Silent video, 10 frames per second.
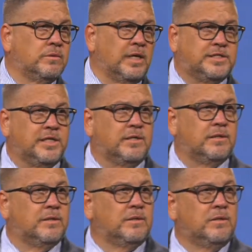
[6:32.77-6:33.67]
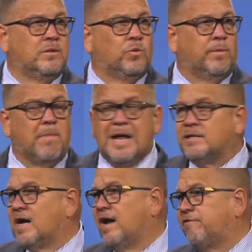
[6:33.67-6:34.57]
That's it. When
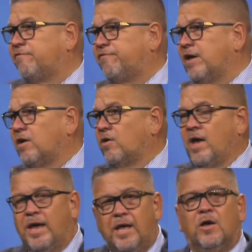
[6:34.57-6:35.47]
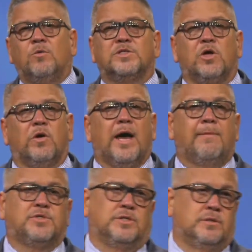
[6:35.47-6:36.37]
mankind fell, hell was the only
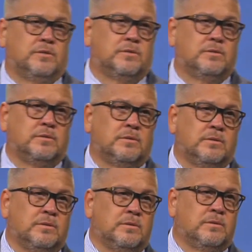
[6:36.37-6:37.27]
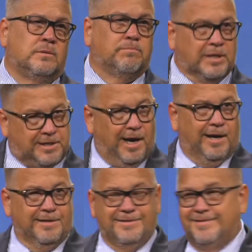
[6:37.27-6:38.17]
option, but God.